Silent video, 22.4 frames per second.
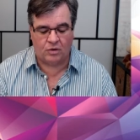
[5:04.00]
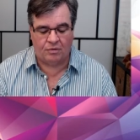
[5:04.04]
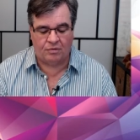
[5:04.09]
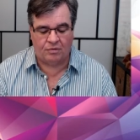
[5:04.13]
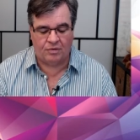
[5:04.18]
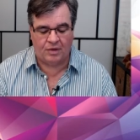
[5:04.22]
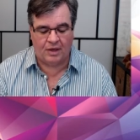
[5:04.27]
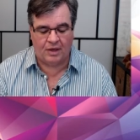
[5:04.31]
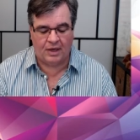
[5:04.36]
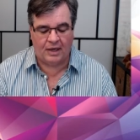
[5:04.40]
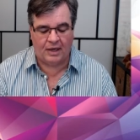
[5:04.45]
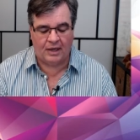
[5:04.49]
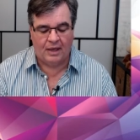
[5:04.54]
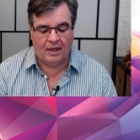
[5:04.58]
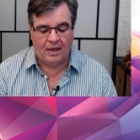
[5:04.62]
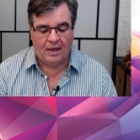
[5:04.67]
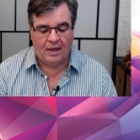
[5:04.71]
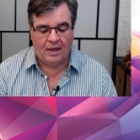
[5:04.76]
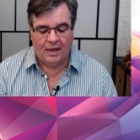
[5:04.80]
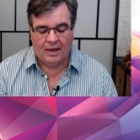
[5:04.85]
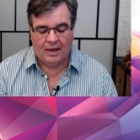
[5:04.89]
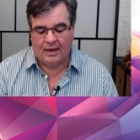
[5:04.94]
thing.
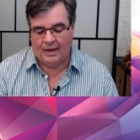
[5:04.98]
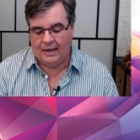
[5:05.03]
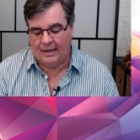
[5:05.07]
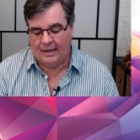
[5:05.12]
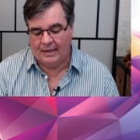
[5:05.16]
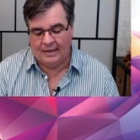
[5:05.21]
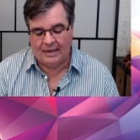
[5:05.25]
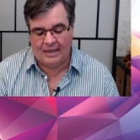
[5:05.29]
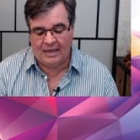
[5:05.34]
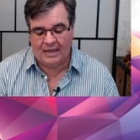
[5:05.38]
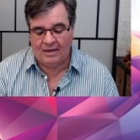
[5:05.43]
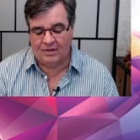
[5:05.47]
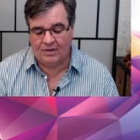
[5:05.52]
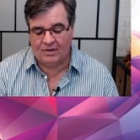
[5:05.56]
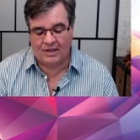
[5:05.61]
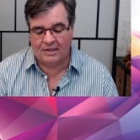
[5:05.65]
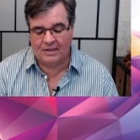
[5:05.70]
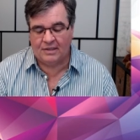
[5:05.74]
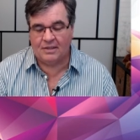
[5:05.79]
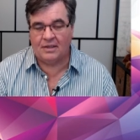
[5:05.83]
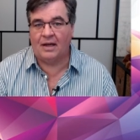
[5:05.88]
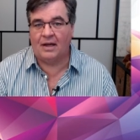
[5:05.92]
Uh, even
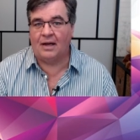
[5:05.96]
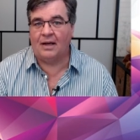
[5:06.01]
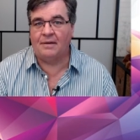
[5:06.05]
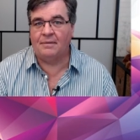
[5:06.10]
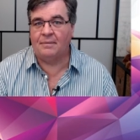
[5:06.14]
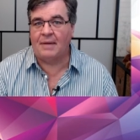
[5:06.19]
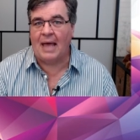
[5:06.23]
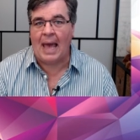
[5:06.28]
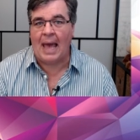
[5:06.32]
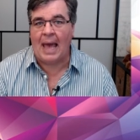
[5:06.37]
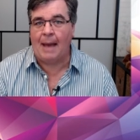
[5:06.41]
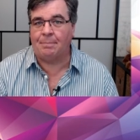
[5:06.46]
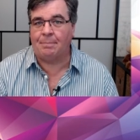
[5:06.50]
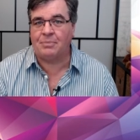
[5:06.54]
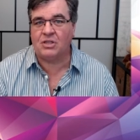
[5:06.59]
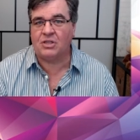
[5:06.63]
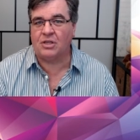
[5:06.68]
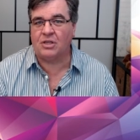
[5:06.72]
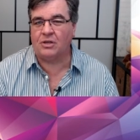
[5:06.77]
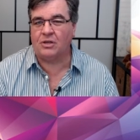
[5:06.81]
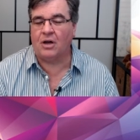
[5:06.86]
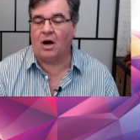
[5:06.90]
in
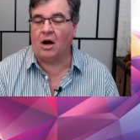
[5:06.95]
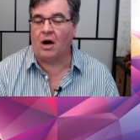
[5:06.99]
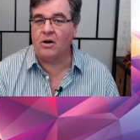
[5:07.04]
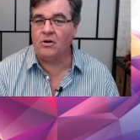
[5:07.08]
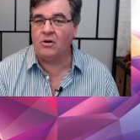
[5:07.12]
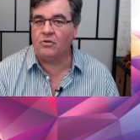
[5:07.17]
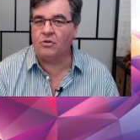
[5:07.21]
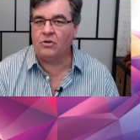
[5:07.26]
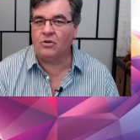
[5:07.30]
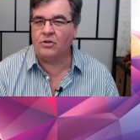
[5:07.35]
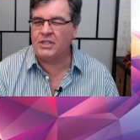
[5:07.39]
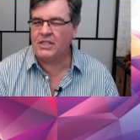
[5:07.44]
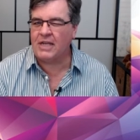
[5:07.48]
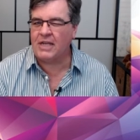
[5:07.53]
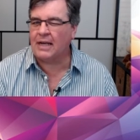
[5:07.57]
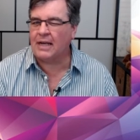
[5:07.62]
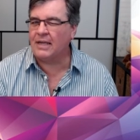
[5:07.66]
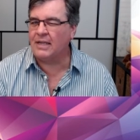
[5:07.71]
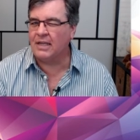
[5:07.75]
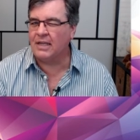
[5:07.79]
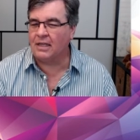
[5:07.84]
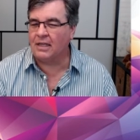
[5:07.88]
apps that aren't
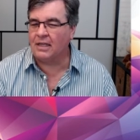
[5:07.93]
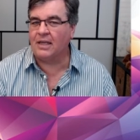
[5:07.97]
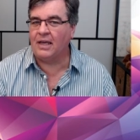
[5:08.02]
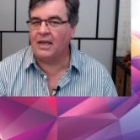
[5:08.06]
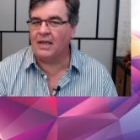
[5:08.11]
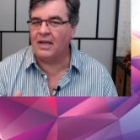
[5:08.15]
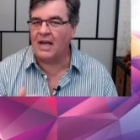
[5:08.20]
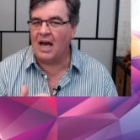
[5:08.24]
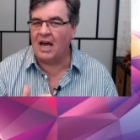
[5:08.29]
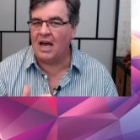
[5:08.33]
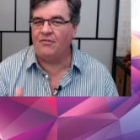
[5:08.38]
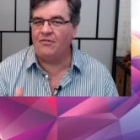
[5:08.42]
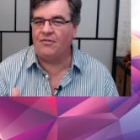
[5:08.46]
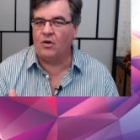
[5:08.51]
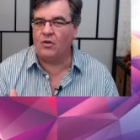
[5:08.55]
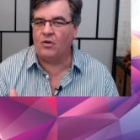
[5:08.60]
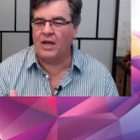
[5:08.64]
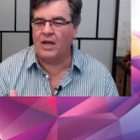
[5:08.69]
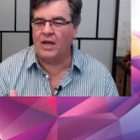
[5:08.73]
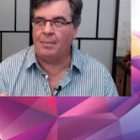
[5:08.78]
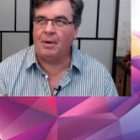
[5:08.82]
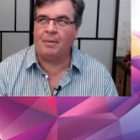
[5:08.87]
technically an
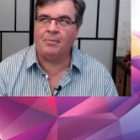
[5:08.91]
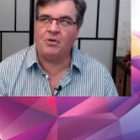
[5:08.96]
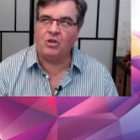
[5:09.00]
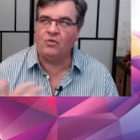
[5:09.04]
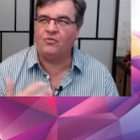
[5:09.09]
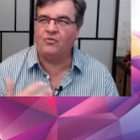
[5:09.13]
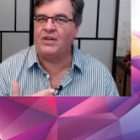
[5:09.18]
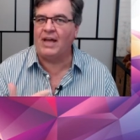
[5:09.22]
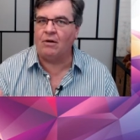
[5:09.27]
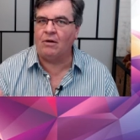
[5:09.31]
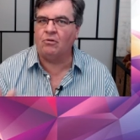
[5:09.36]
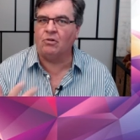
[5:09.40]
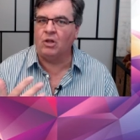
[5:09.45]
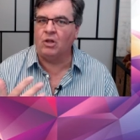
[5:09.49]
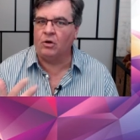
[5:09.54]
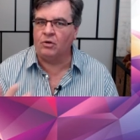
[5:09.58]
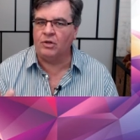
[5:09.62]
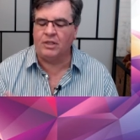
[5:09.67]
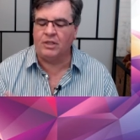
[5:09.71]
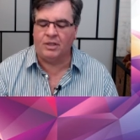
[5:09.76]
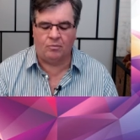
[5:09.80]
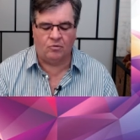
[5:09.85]
iPhone app, I mean, you've
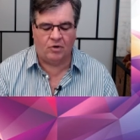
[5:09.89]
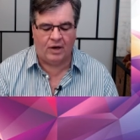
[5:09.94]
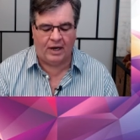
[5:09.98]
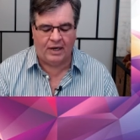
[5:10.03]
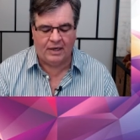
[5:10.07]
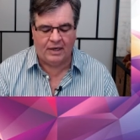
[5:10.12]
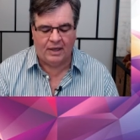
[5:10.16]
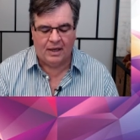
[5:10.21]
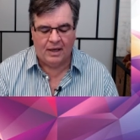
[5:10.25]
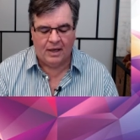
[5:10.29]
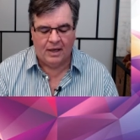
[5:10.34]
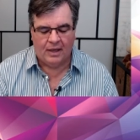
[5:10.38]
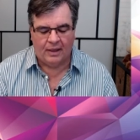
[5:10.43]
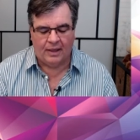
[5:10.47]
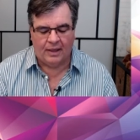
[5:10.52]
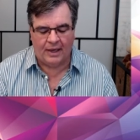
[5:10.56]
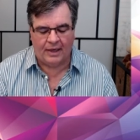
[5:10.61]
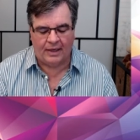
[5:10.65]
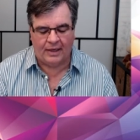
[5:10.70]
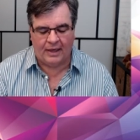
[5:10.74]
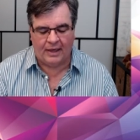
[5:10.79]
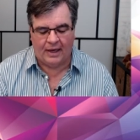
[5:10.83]
downloaded them, right?
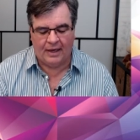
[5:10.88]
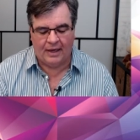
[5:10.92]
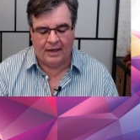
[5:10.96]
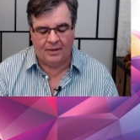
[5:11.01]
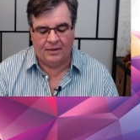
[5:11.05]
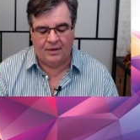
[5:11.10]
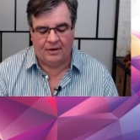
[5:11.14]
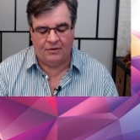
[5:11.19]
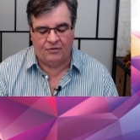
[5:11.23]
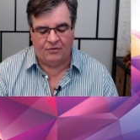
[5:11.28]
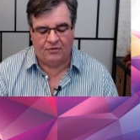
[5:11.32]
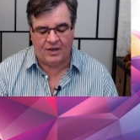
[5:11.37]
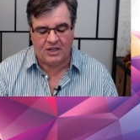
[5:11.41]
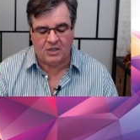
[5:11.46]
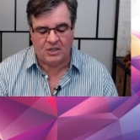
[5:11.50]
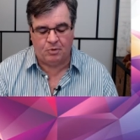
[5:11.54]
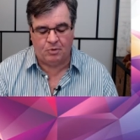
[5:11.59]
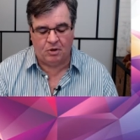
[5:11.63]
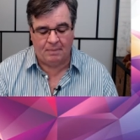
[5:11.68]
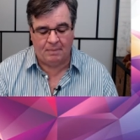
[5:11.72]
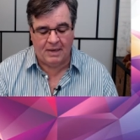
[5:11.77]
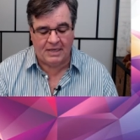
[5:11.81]
Like uh, the
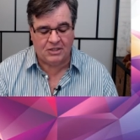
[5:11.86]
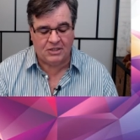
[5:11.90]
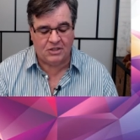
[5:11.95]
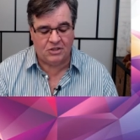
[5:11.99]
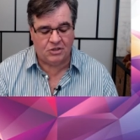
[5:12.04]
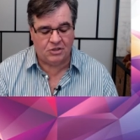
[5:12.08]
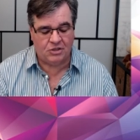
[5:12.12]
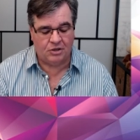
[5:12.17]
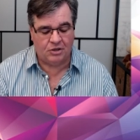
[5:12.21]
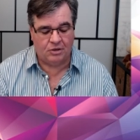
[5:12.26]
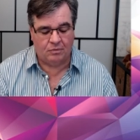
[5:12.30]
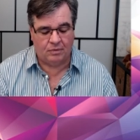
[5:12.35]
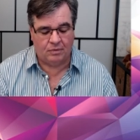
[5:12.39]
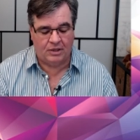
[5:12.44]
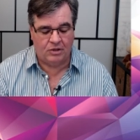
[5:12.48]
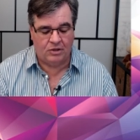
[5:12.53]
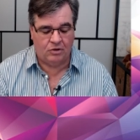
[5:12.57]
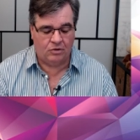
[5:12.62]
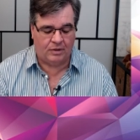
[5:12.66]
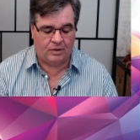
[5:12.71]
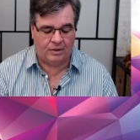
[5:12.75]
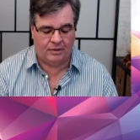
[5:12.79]
Facebook Messenger. Well,
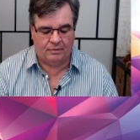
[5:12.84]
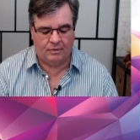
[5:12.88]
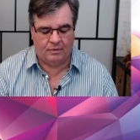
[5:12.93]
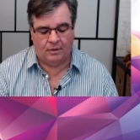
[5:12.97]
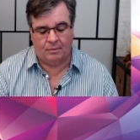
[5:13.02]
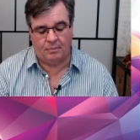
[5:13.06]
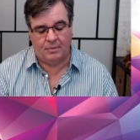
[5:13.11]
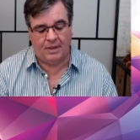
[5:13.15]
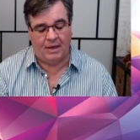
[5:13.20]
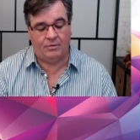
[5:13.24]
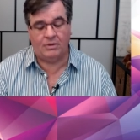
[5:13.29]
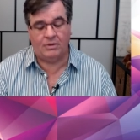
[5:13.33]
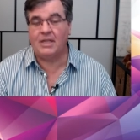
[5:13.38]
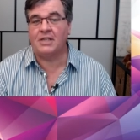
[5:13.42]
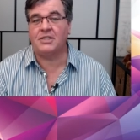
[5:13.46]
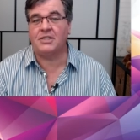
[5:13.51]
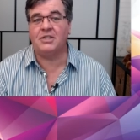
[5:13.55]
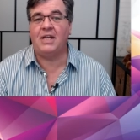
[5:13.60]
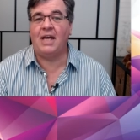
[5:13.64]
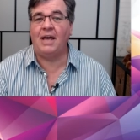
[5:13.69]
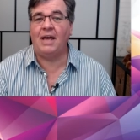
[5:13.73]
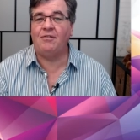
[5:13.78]
you can, oh, that one
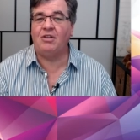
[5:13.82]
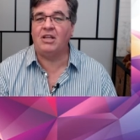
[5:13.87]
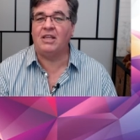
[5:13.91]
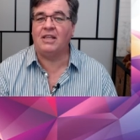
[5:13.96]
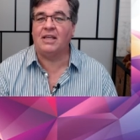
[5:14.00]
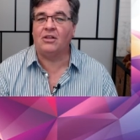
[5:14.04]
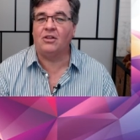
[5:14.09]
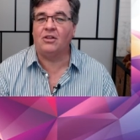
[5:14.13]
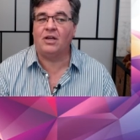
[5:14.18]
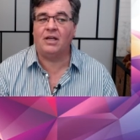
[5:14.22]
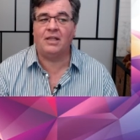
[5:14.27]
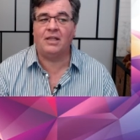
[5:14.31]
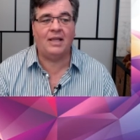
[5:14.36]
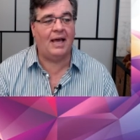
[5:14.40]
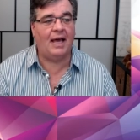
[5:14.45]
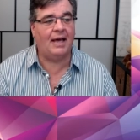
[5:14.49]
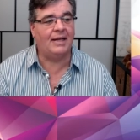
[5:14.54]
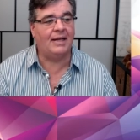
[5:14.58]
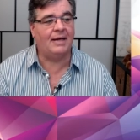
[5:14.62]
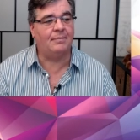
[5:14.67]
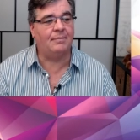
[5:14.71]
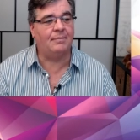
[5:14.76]
doesn't have anything. Look at
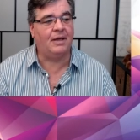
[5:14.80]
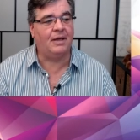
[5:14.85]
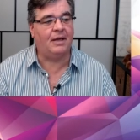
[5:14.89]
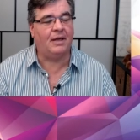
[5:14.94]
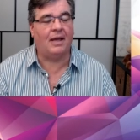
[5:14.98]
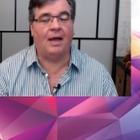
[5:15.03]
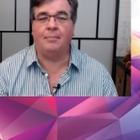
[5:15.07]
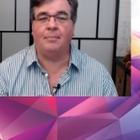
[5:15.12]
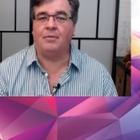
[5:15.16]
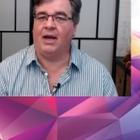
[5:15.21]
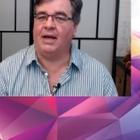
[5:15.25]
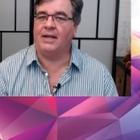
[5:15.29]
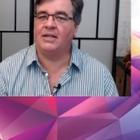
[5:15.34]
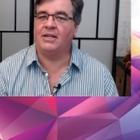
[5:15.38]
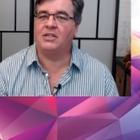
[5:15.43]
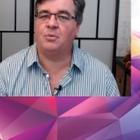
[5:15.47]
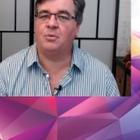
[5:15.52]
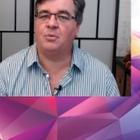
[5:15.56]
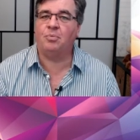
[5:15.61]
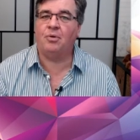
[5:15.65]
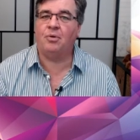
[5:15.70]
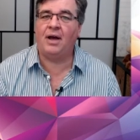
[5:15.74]
that. I'm, I'm kind of
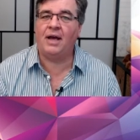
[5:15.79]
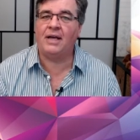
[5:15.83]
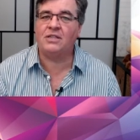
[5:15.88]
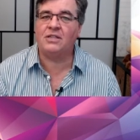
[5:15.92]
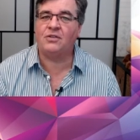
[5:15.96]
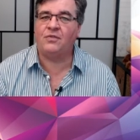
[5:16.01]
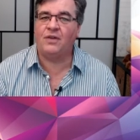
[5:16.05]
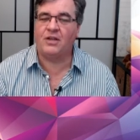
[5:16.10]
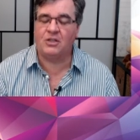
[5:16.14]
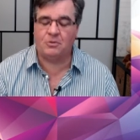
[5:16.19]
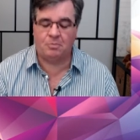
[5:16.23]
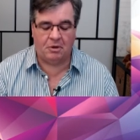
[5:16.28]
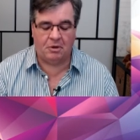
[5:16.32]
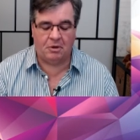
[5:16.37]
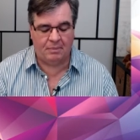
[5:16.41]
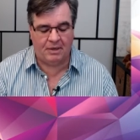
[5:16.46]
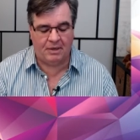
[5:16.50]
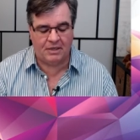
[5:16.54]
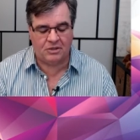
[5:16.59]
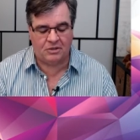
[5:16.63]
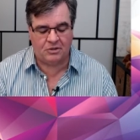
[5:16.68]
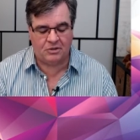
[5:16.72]
surprised Facebook
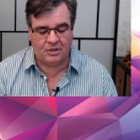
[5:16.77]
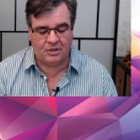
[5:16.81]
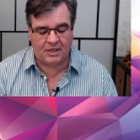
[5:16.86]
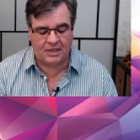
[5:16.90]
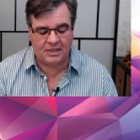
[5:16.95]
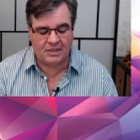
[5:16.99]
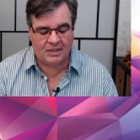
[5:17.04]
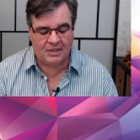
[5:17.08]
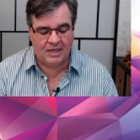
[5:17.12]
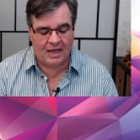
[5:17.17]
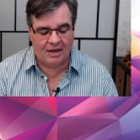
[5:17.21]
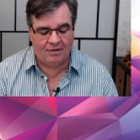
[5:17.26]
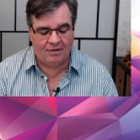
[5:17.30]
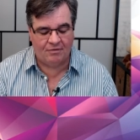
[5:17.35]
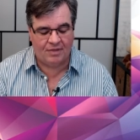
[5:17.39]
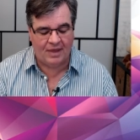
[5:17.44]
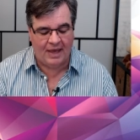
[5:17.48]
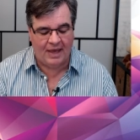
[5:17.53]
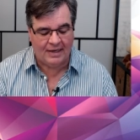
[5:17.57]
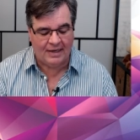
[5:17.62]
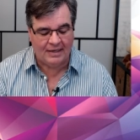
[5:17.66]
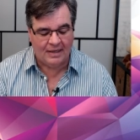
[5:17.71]
Messenger doesn't have
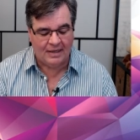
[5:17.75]
that.